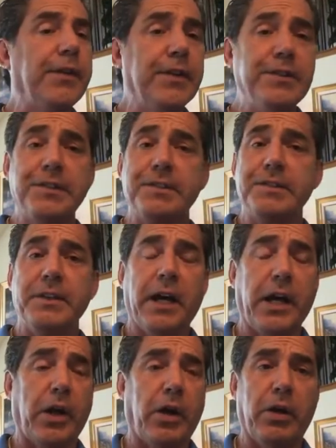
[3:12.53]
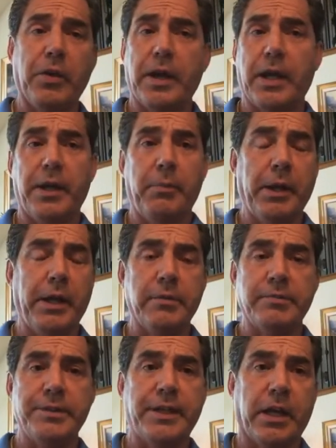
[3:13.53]
this is not all the
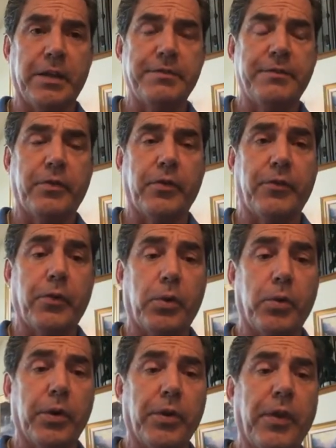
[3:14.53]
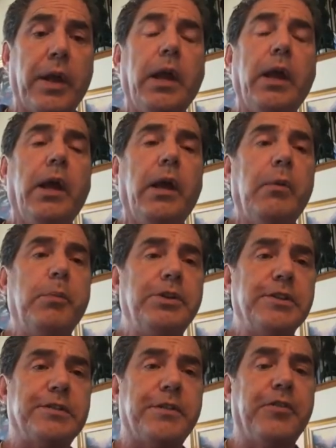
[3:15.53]
condominiums in Dallas and Fort Worth, but
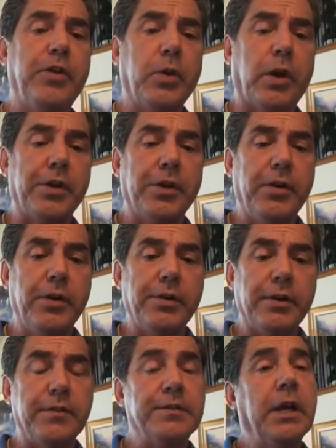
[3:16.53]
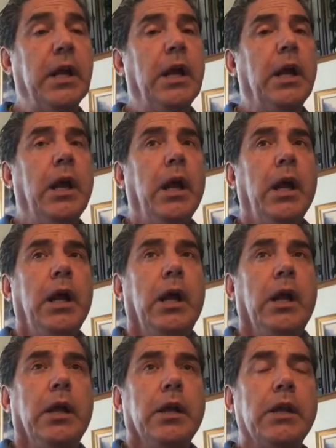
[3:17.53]
just a few alternatives.
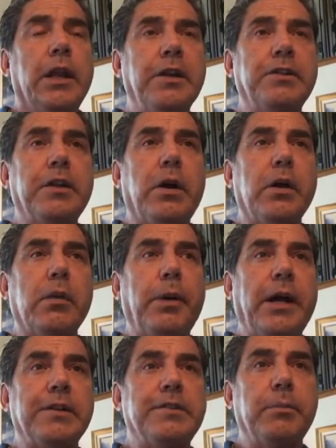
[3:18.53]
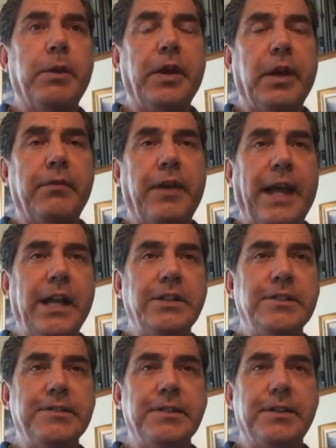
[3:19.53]
Let's talk about some of the
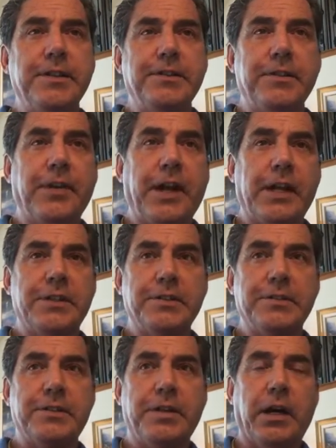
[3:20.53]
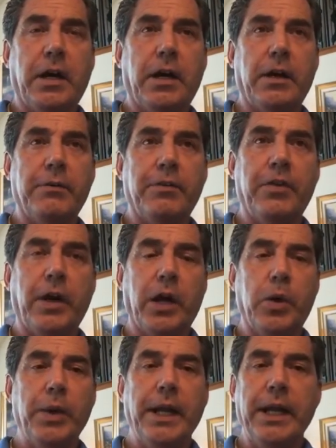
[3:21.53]
advantages and disadvantages of
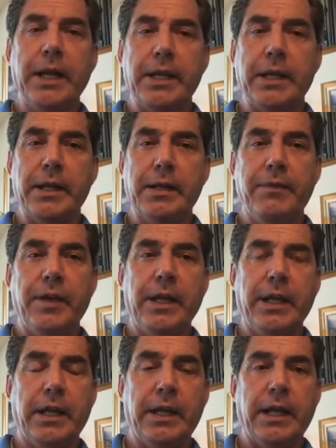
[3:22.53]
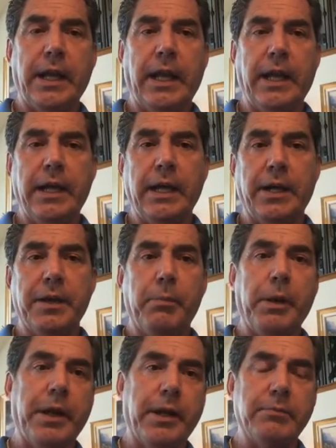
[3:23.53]
owning and living in a
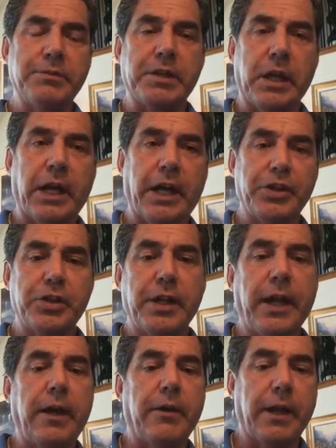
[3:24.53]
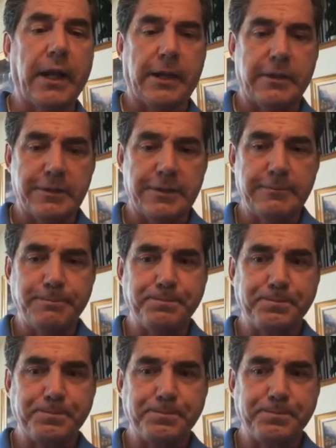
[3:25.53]
condominium / townhouse.